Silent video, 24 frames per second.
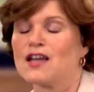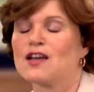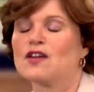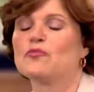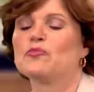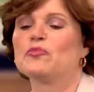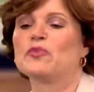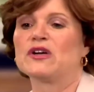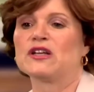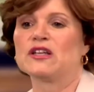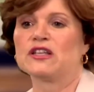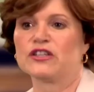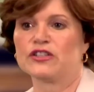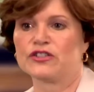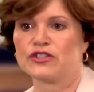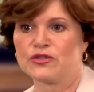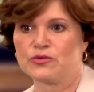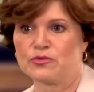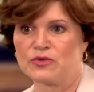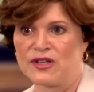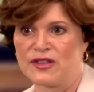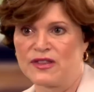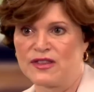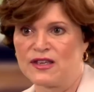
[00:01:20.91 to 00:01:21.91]
But
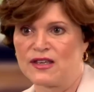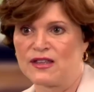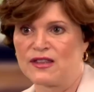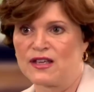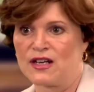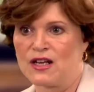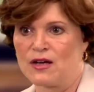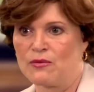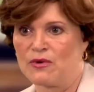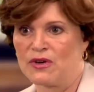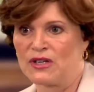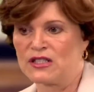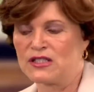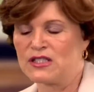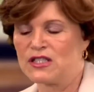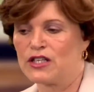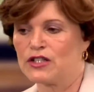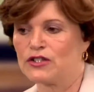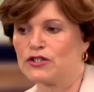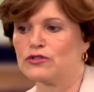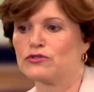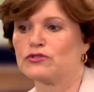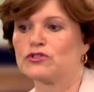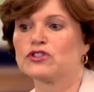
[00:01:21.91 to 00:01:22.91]
here's one thing that I want to
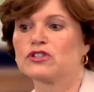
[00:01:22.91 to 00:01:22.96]
tell you.